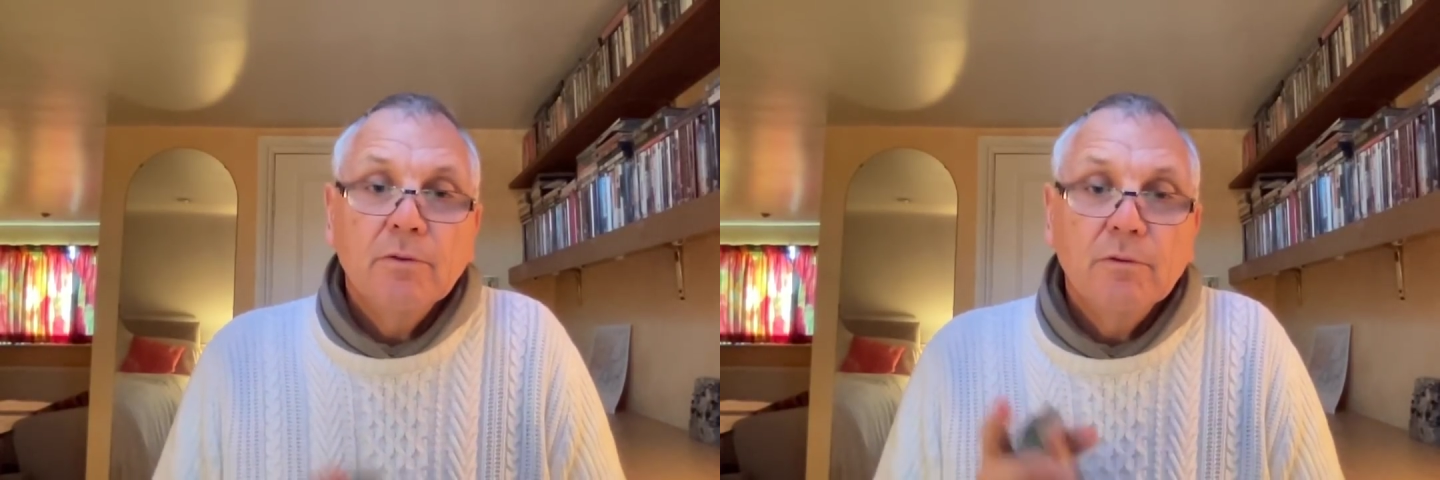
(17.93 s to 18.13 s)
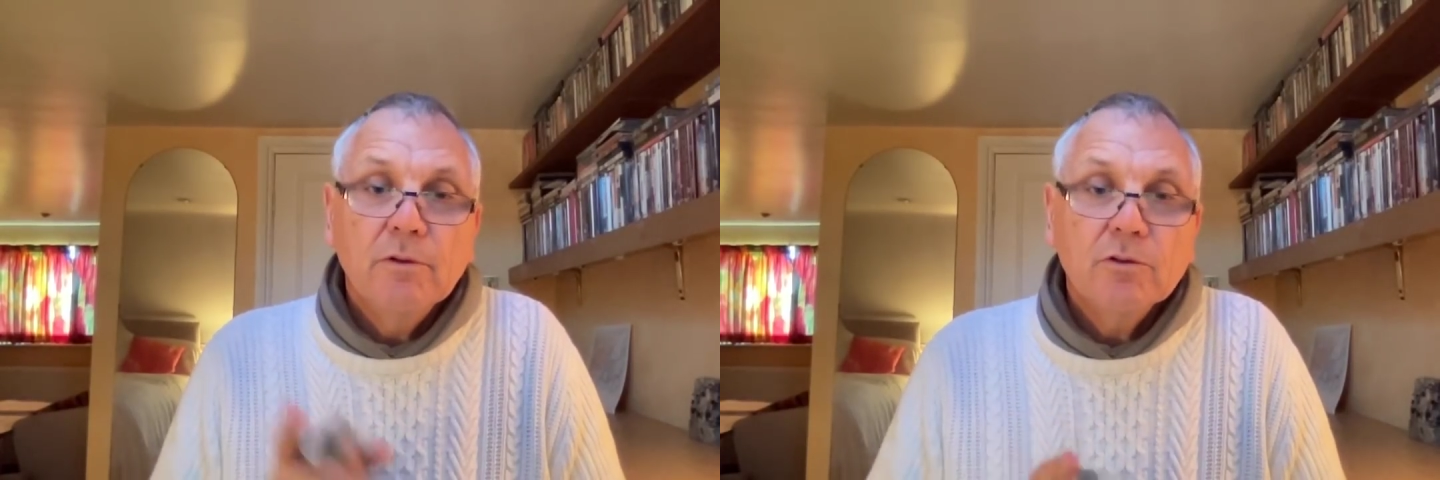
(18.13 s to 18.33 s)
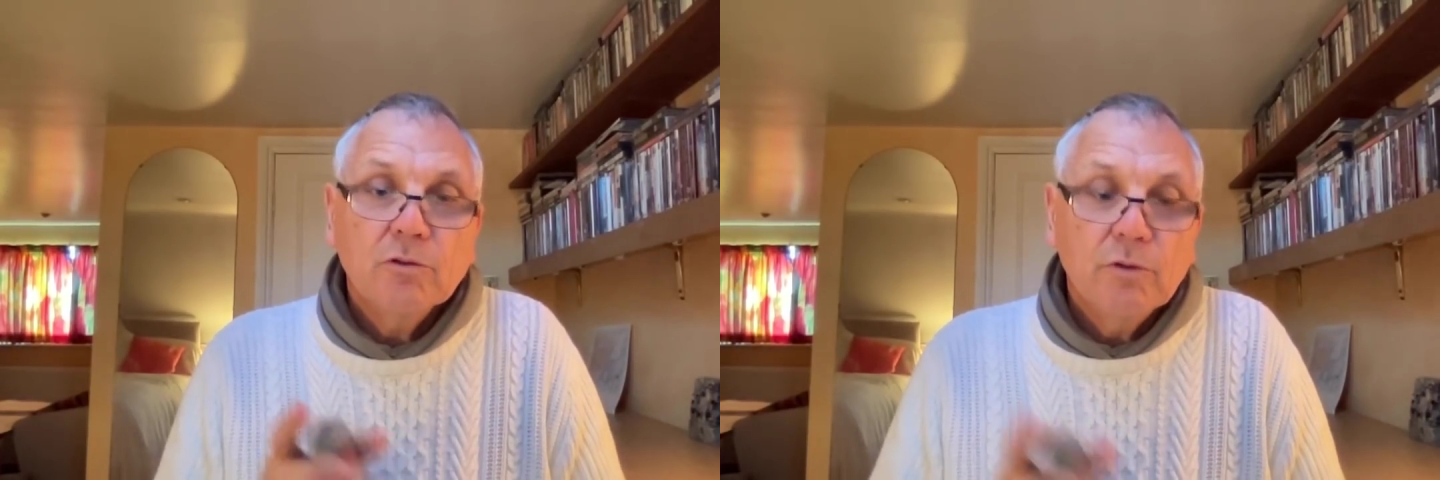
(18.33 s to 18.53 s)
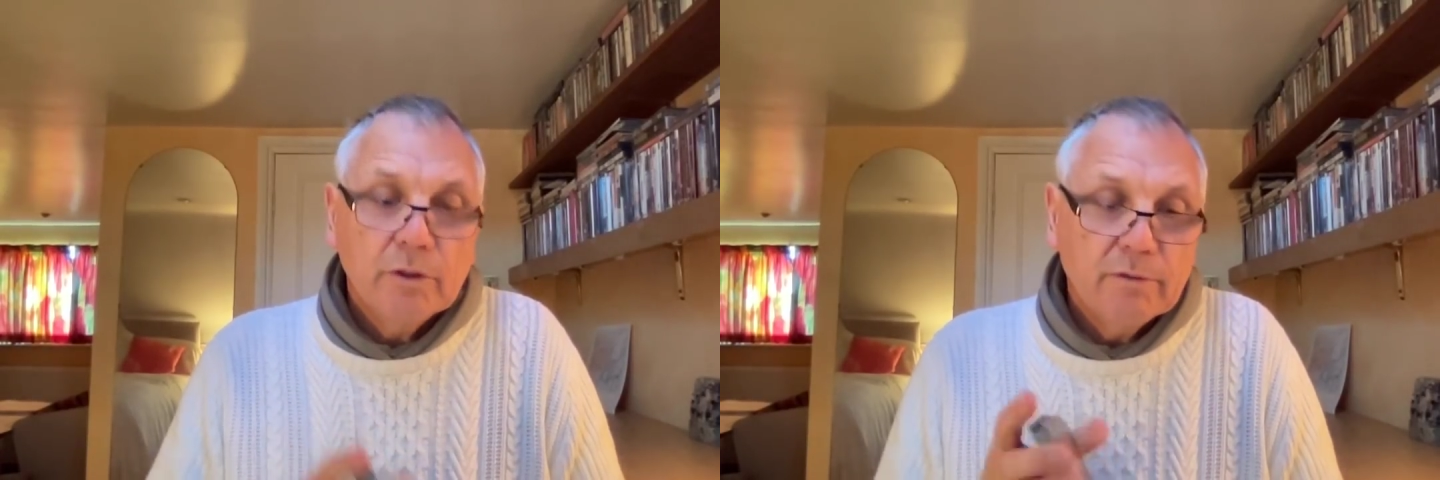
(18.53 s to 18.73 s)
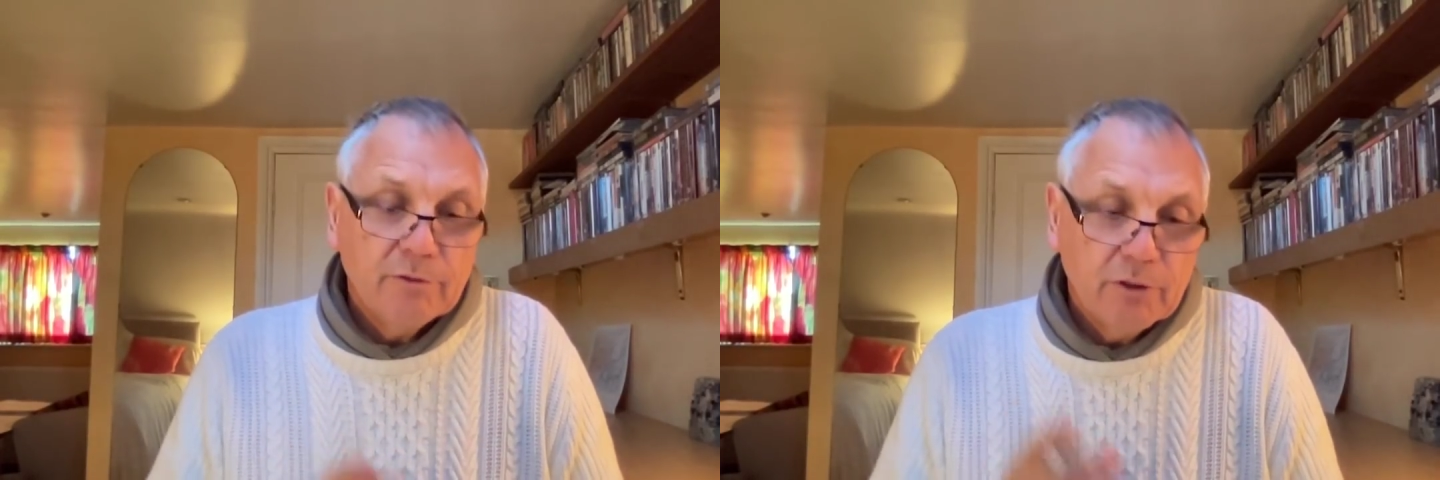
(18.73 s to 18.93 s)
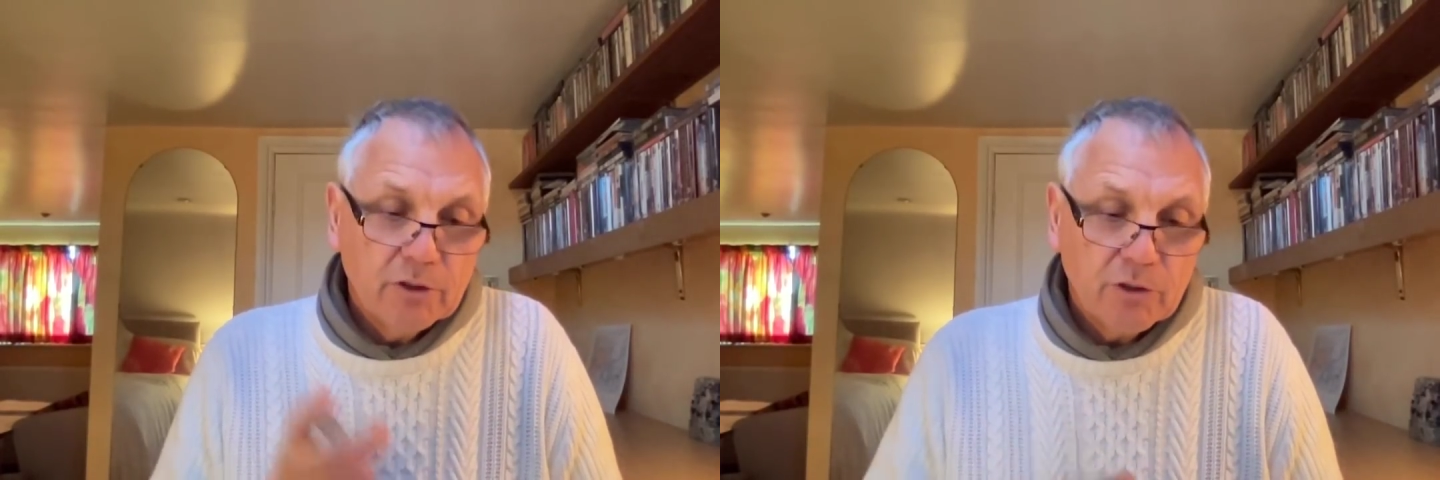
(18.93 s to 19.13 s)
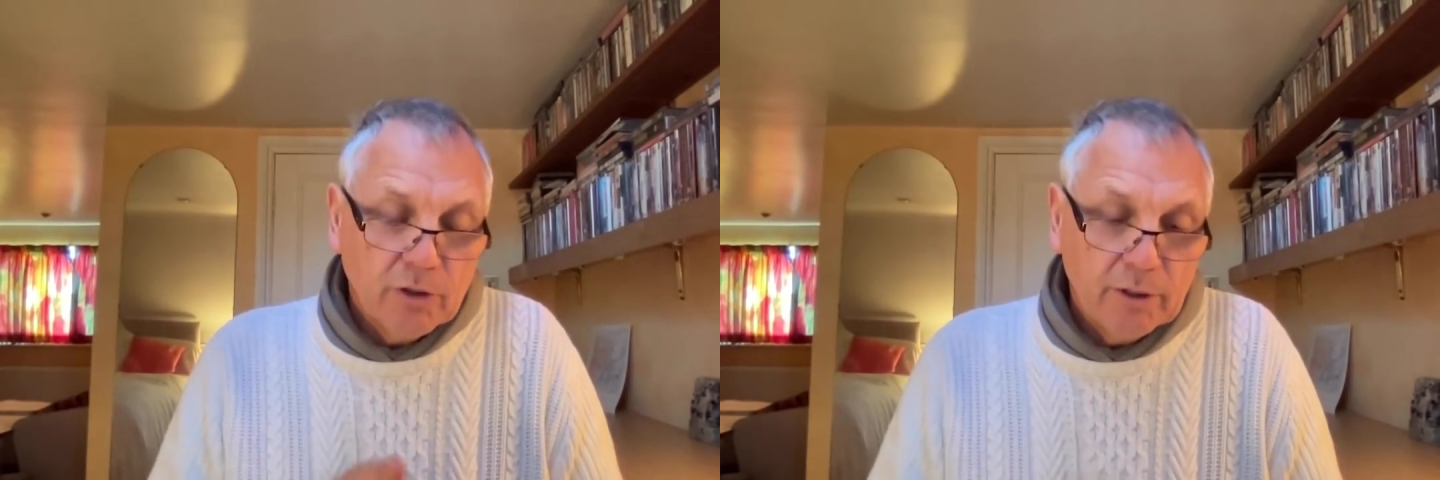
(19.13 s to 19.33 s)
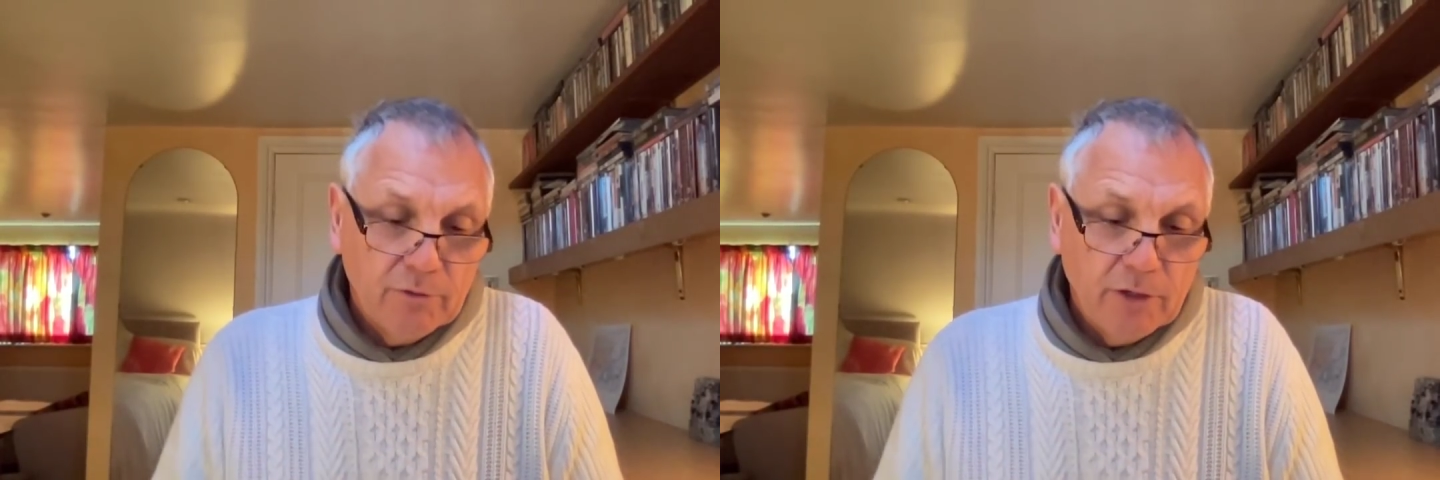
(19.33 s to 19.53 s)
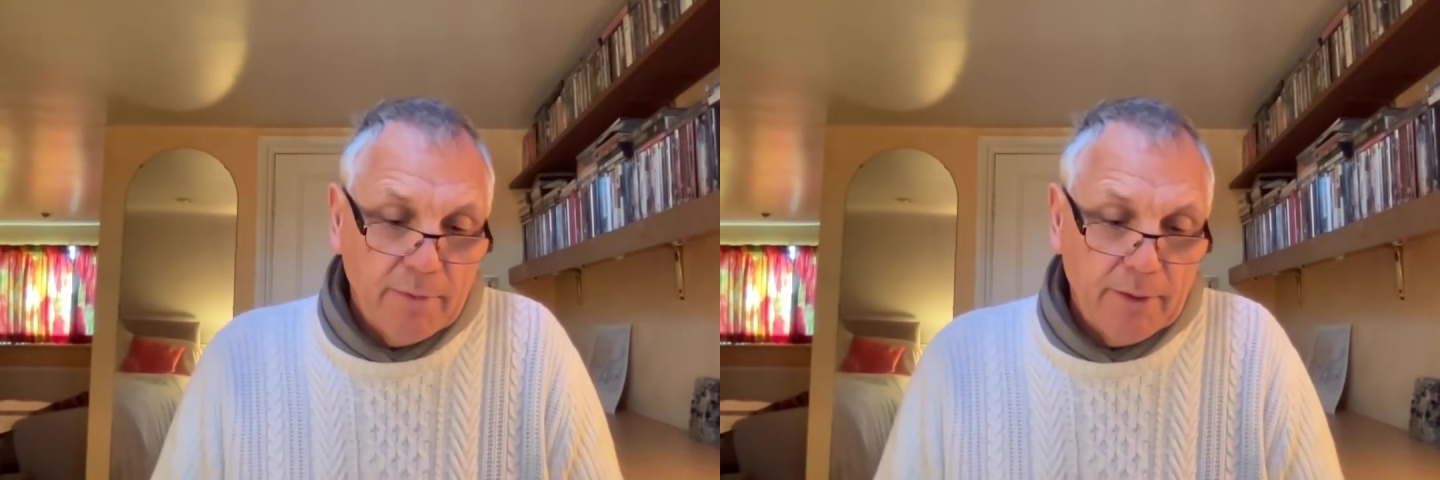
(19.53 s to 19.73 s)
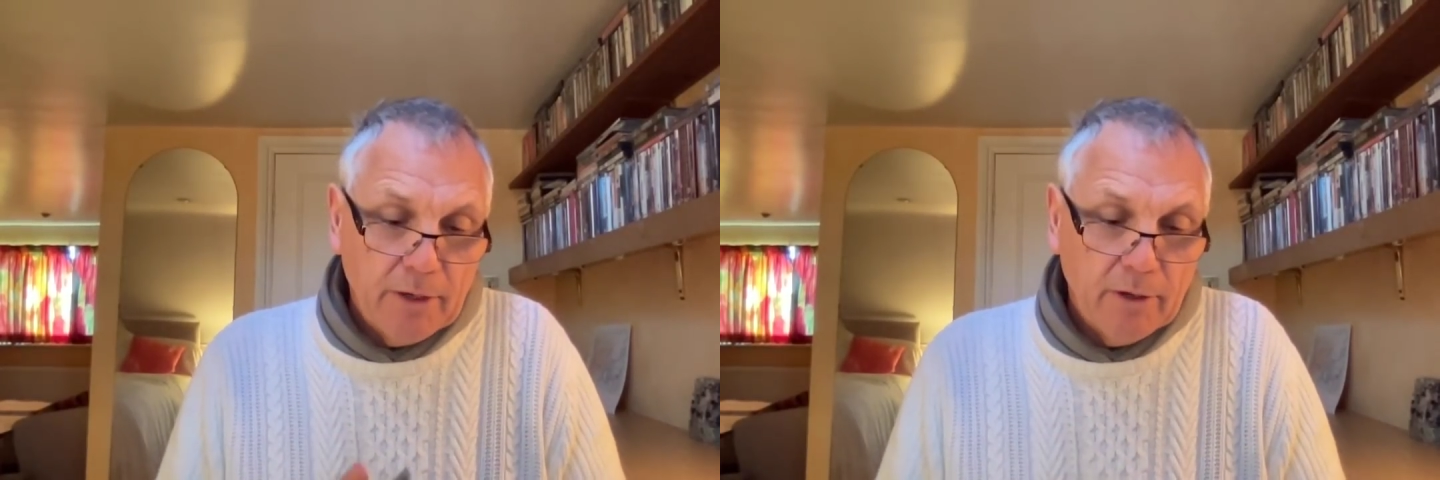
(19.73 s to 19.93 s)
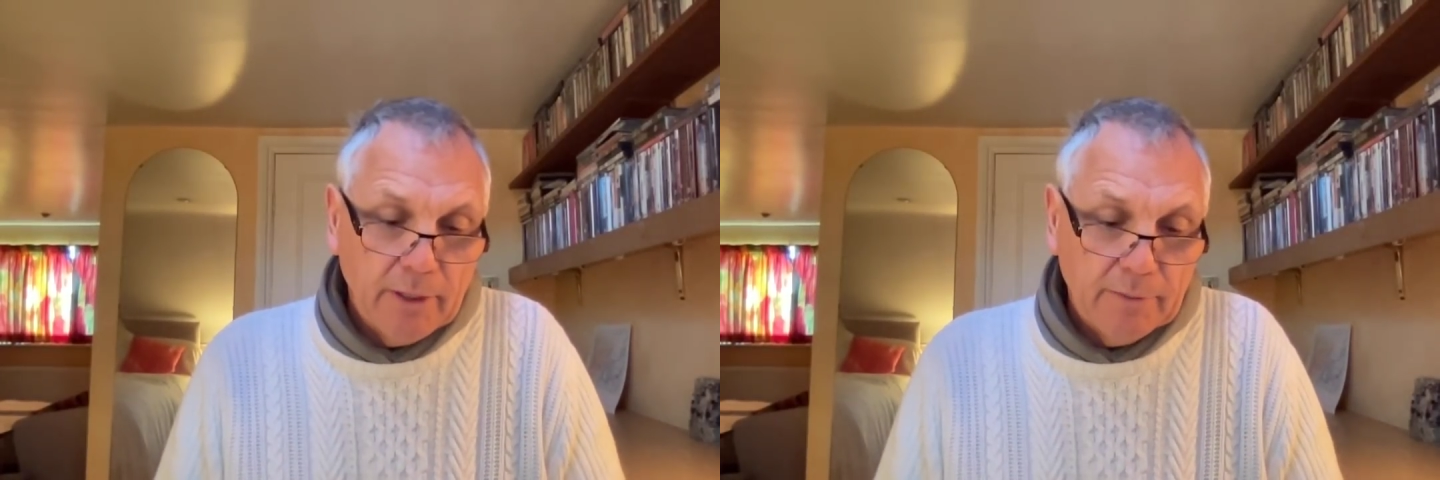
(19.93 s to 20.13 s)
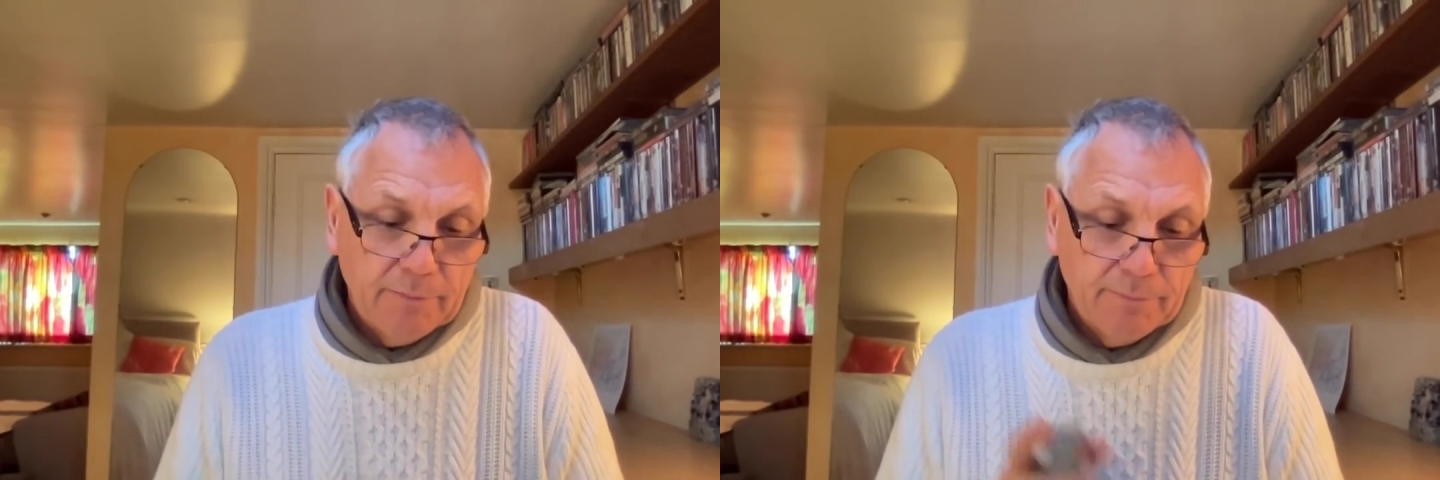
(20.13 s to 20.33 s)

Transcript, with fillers: What's going on for the sign of Gemini?